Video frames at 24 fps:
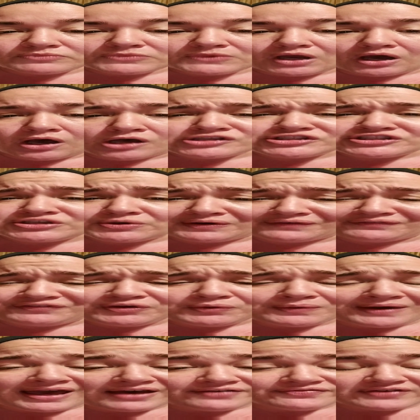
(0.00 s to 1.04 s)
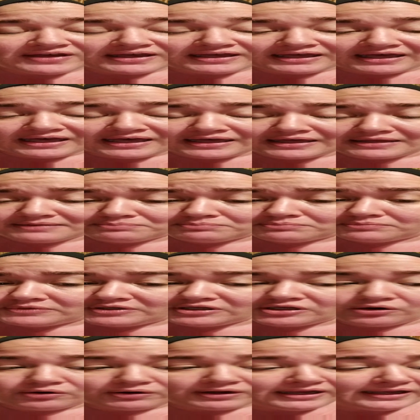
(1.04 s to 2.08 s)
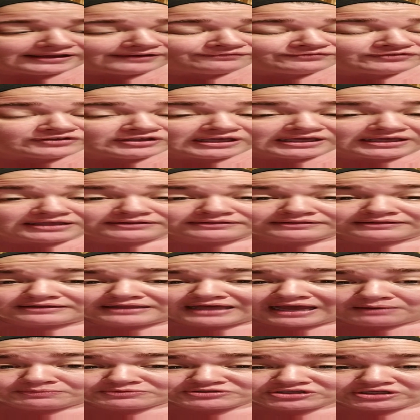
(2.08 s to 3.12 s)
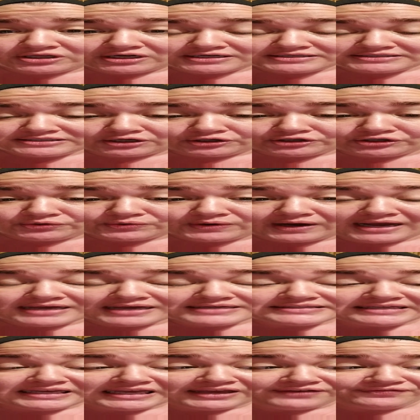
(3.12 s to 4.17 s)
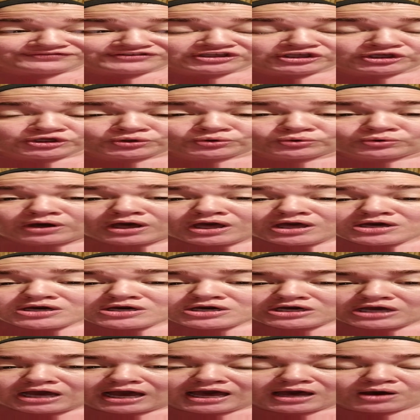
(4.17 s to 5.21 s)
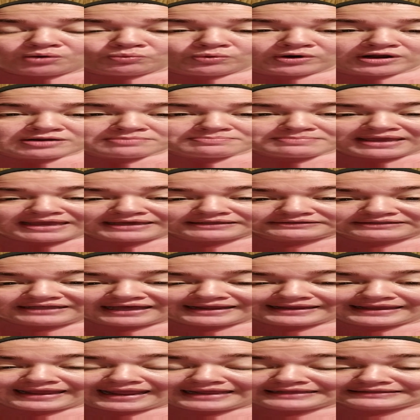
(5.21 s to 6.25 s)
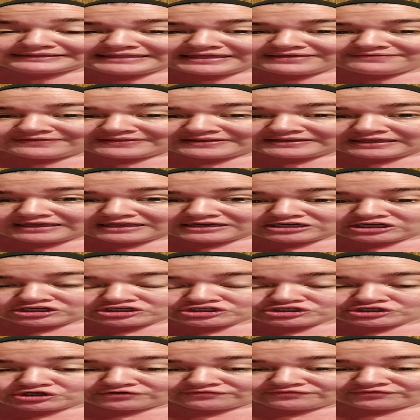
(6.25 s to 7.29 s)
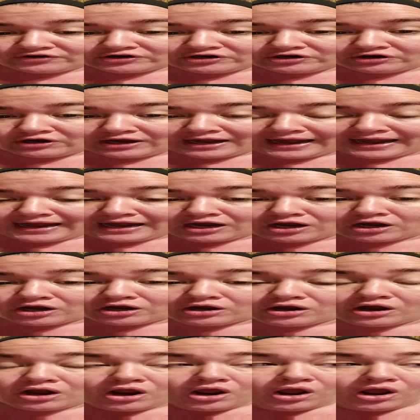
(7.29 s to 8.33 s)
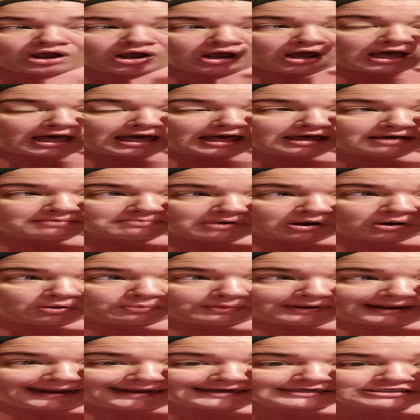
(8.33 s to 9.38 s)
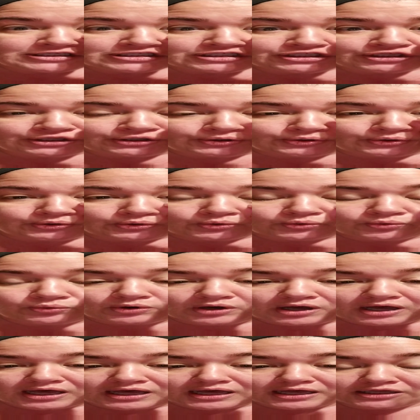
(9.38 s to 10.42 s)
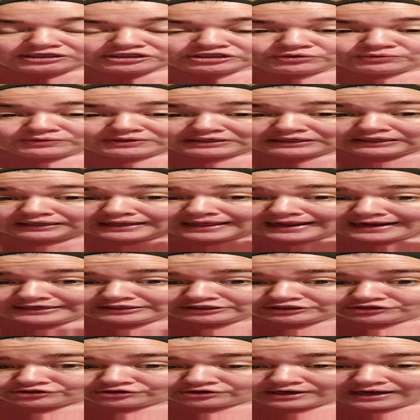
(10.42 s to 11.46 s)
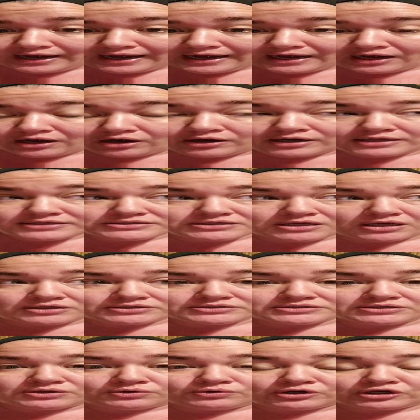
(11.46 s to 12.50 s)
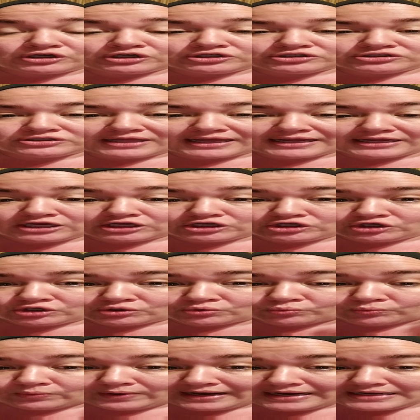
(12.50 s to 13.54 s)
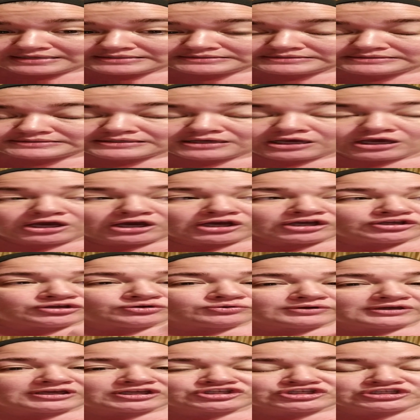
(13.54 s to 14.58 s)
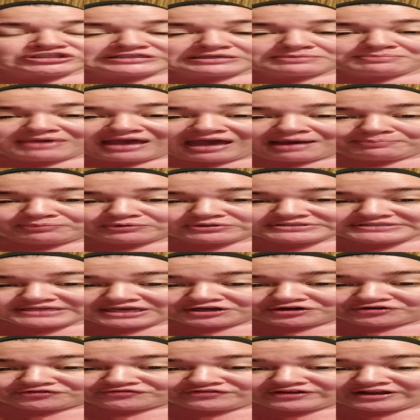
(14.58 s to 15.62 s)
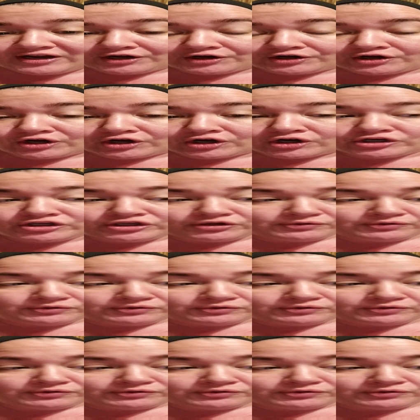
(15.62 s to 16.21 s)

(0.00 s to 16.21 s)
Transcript: Also, if you have, if I was going to tell you guys, if you want to make like a leave-in conditioner for your hair, a way to, you can lighten your hair. It's also like a good rinse. You can get you some apple cider vinegar.